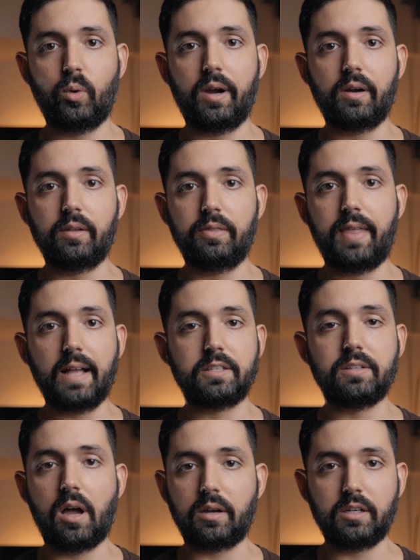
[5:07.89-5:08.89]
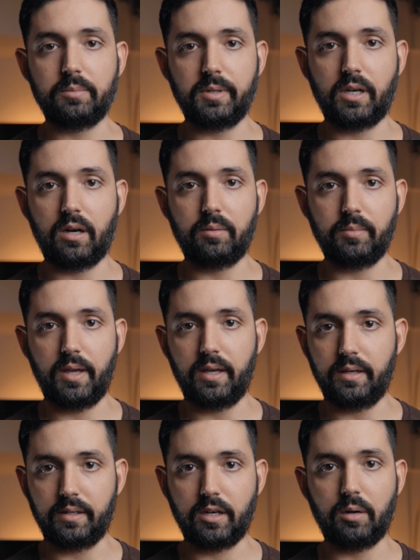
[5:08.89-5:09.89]
where that's not going to become
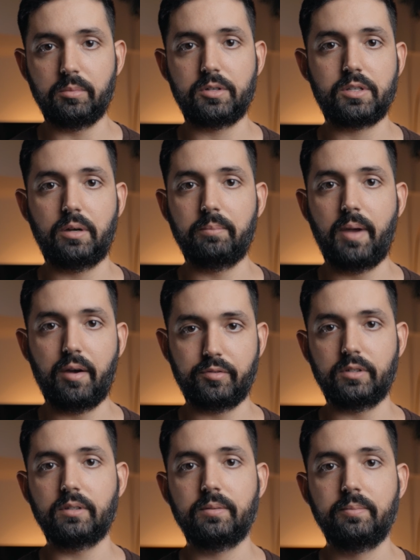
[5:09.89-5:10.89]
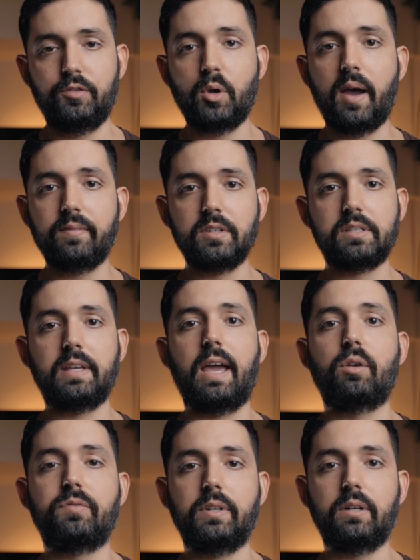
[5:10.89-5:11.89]
a cumbersome effort. If you have this thing
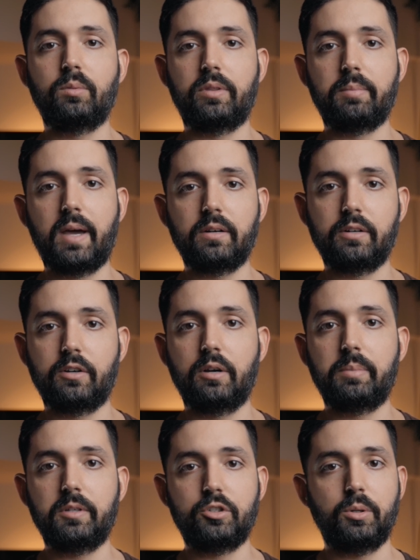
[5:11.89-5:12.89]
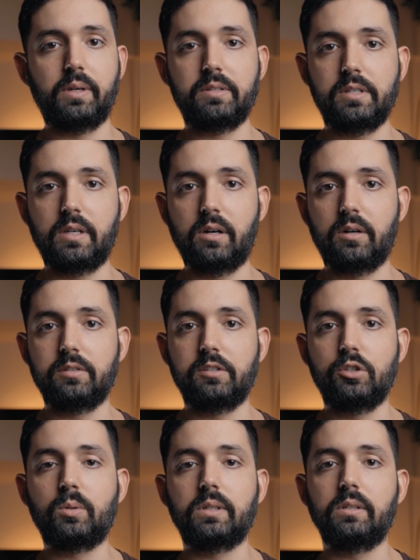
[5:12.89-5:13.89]
outfitted with a battery grip and 2 SD cards,
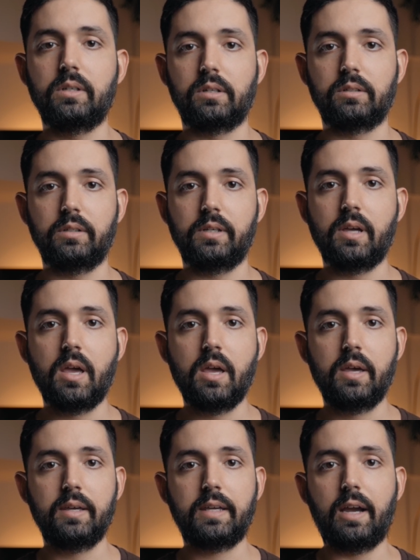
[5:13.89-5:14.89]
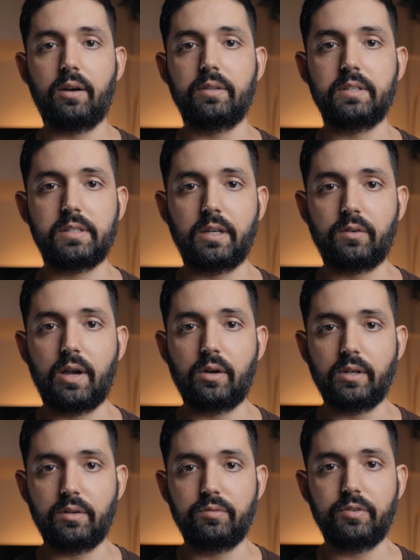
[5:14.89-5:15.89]
you could literally carry this thing
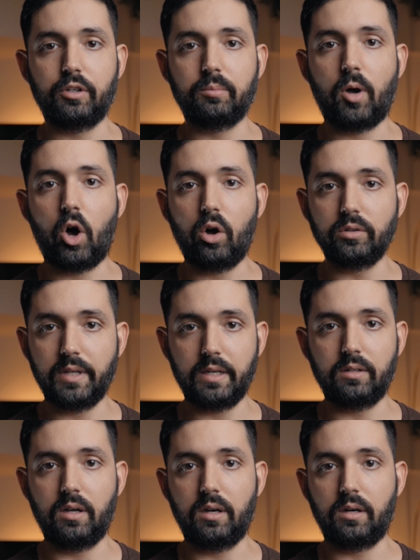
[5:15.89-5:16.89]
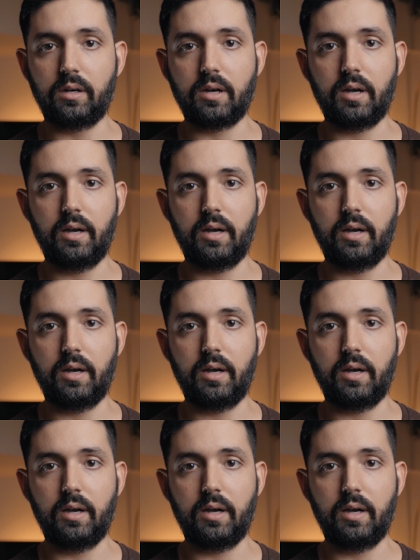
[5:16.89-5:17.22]
around and film all day long